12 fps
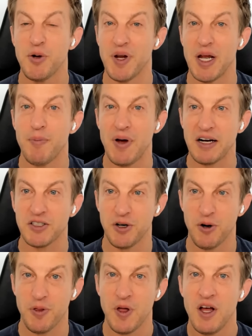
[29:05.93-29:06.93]
human impact
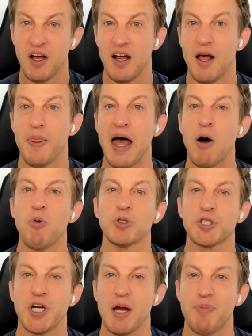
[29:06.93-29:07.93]
on Earth? And that
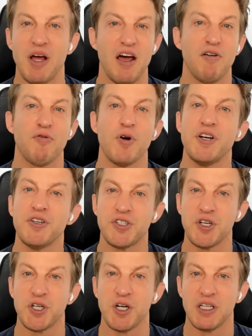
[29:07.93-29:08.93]
will shape every
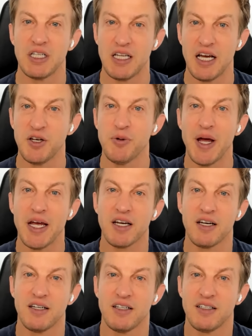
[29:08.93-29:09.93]
decision that you
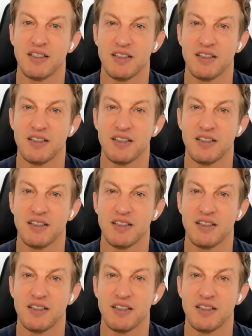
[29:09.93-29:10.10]
make.